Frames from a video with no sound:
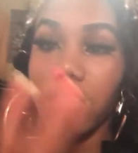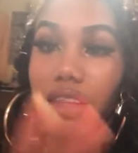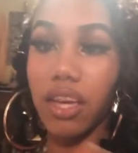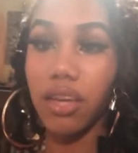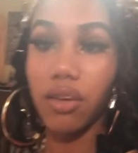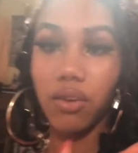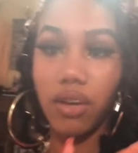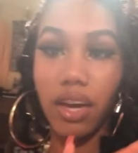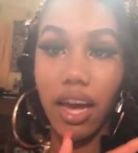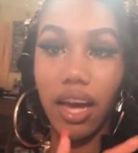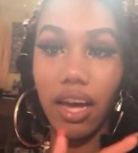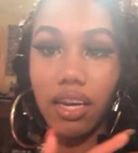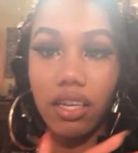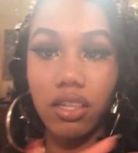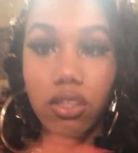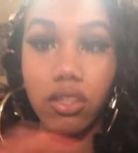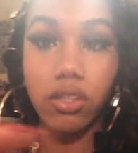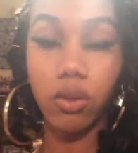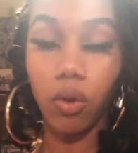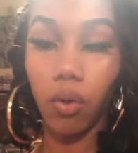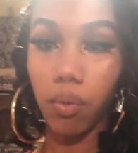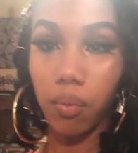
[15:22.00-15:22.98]
Thank you guys
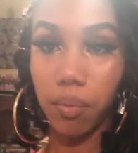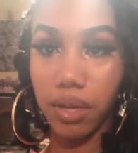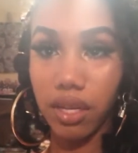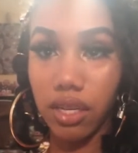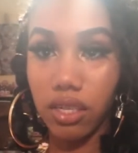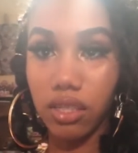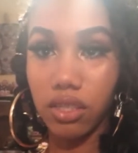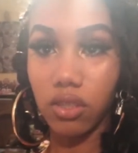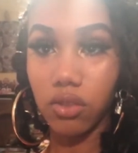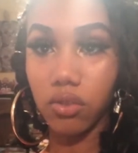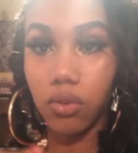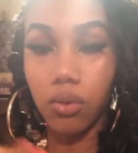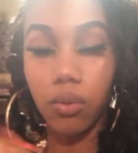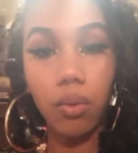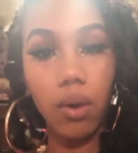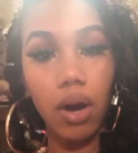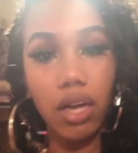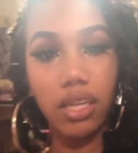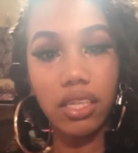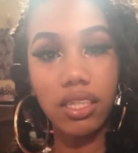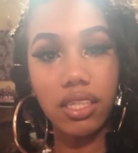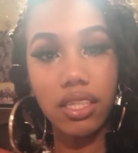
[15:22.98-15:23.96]
so much for
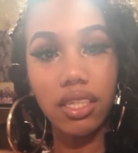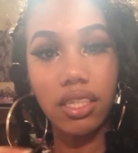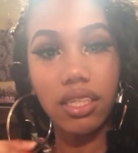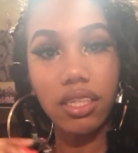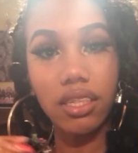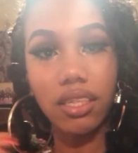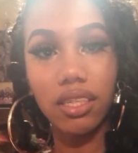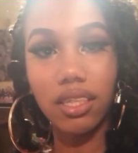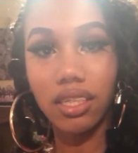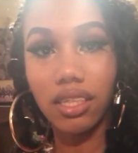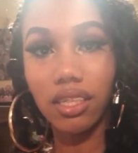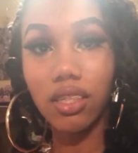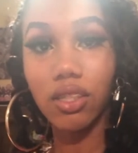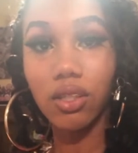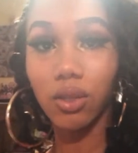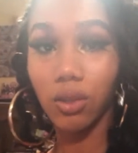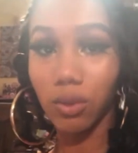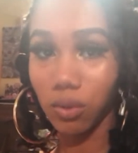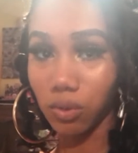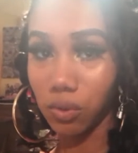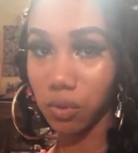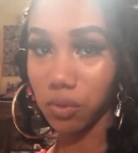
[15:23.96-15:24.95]
watching this
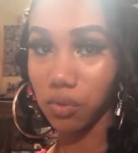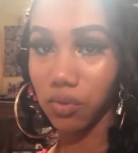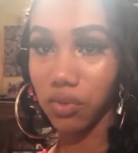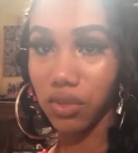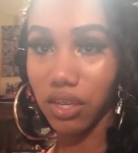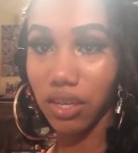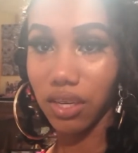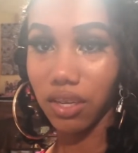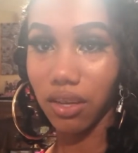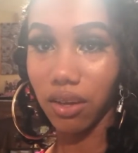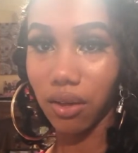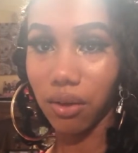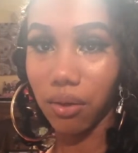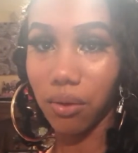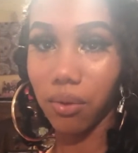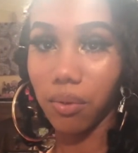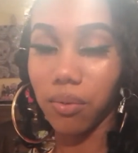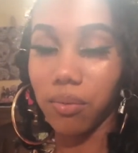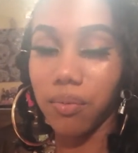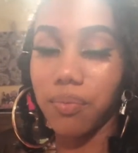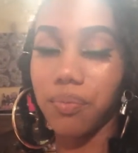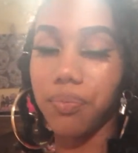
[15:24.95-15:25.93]
YouTube
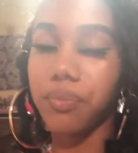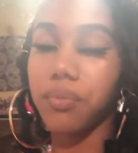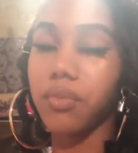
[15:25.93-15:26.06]
video.